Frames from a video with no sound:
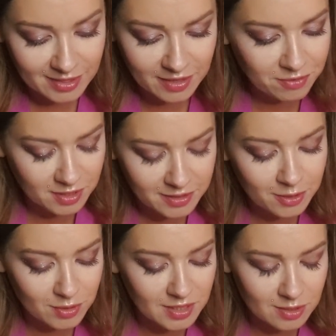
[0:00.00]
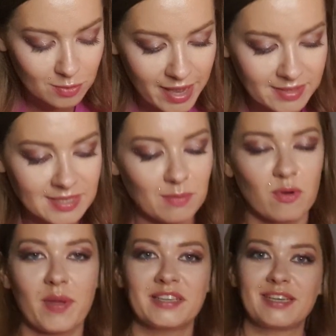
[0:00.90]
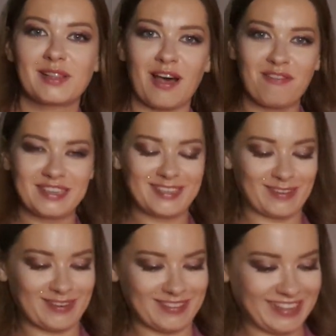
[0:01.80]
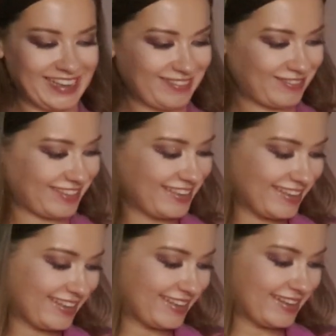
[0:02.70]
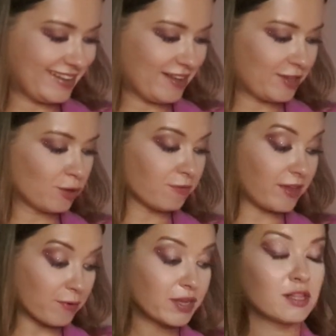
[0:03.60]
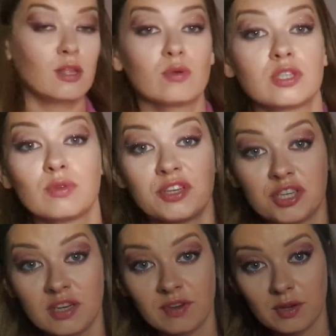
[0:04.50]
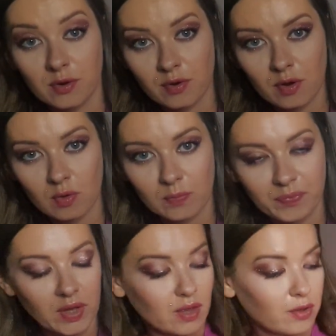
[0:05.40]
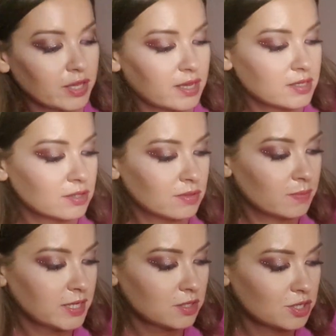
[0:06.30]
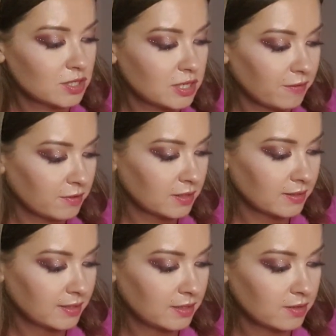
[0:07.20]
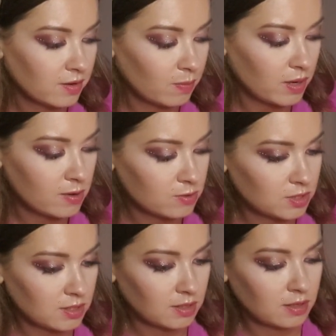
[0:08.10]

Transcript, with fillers: Definitely you need to add some romantic love into your life. You're very close to achieving your goal. Okay, guys, so the message is definitely here about,